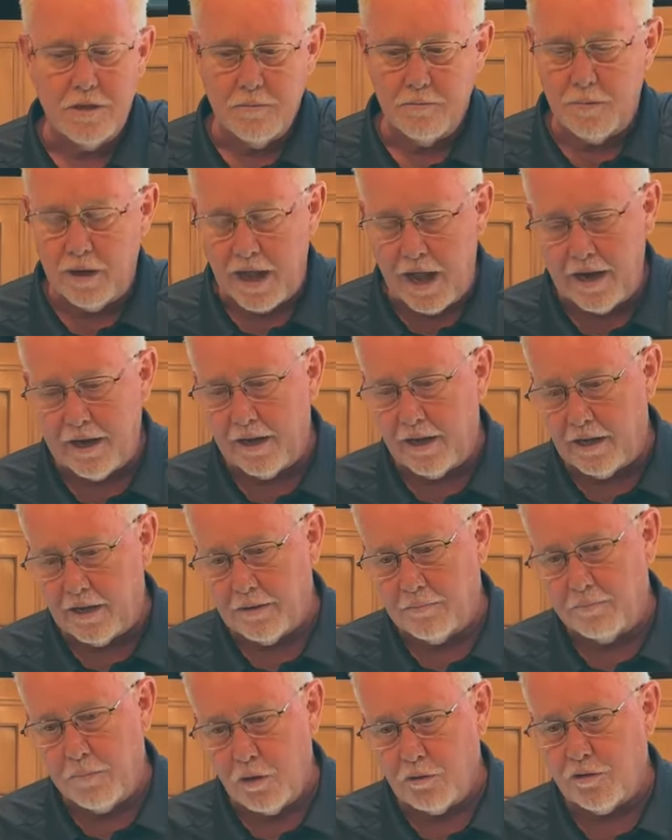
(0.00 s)
But on
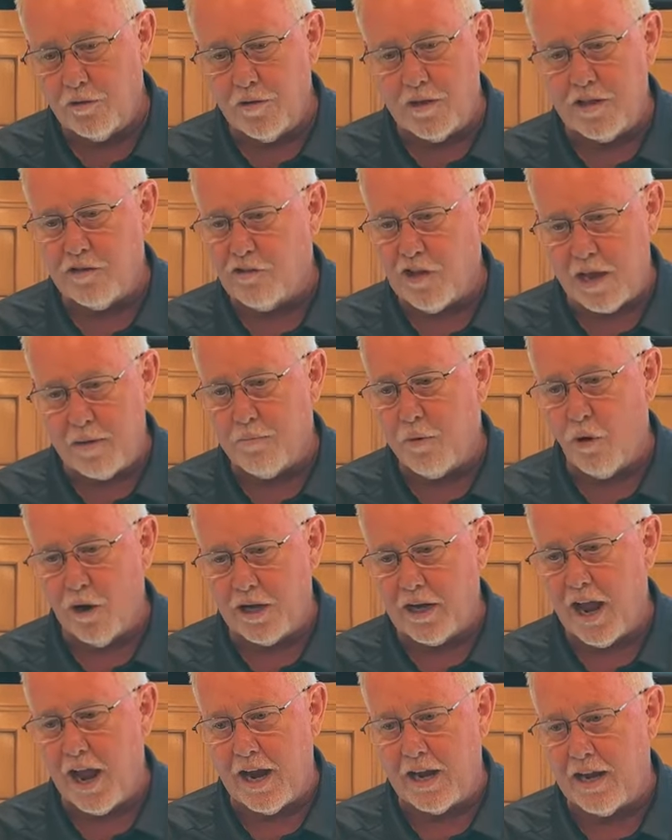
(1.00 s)
uh, most of these
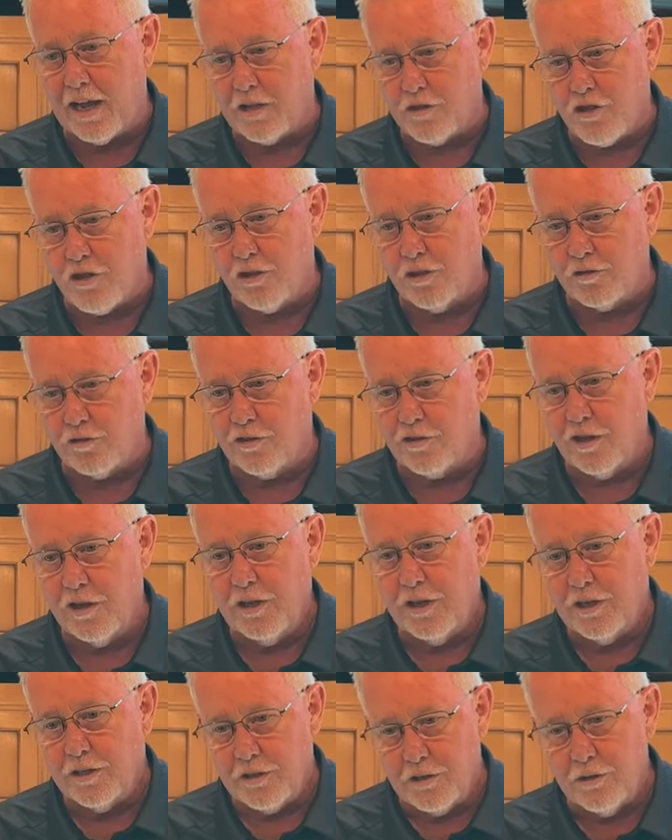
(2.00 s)
8.9 engines,
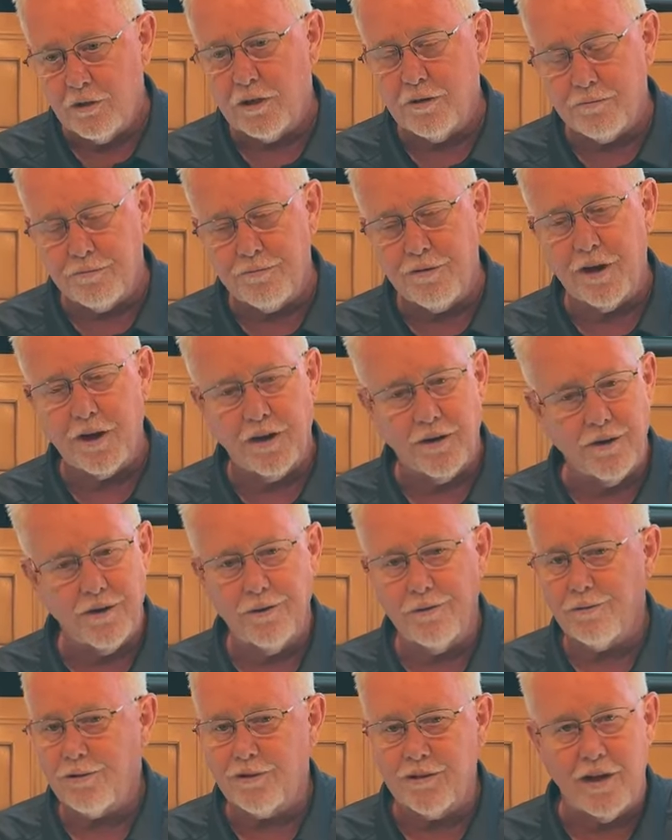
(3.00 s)
you can
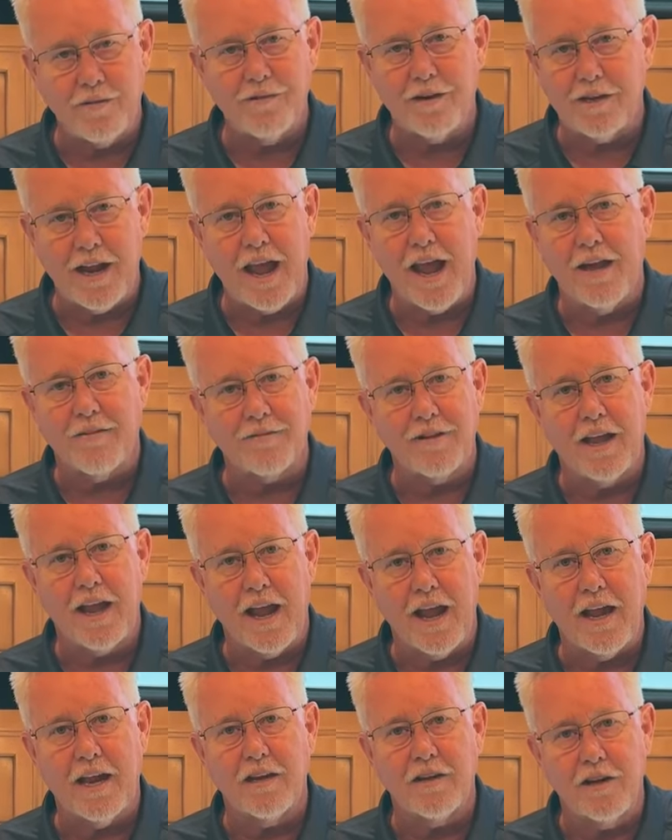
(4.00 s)
figure 7.5 to
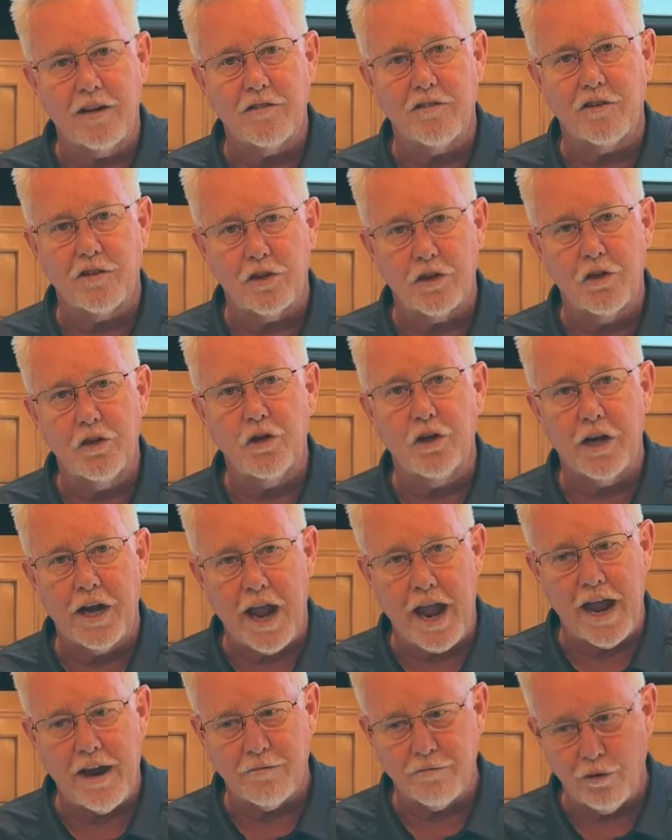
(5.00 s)
8 is a good
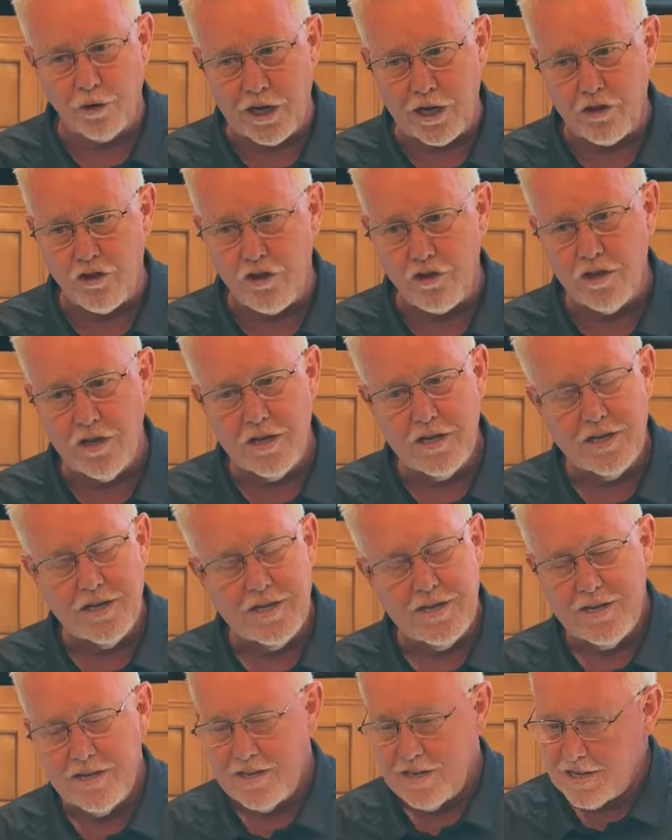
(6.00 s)
average.
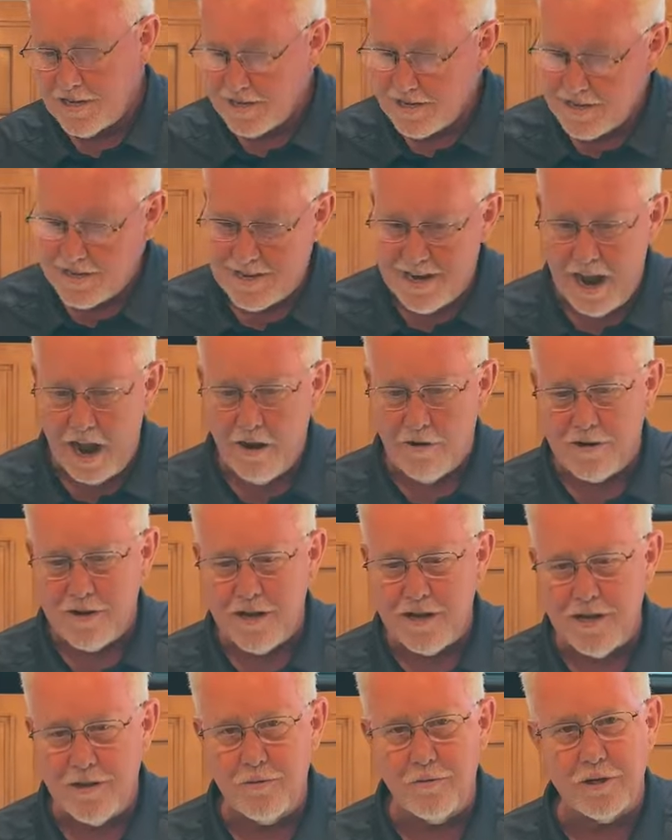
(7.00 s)
And
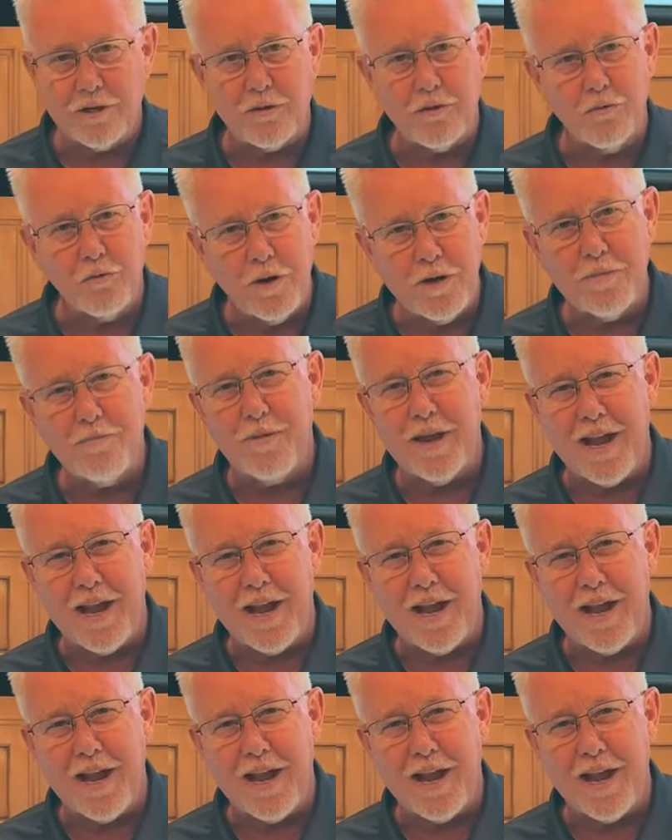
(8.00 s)
downhill with the wind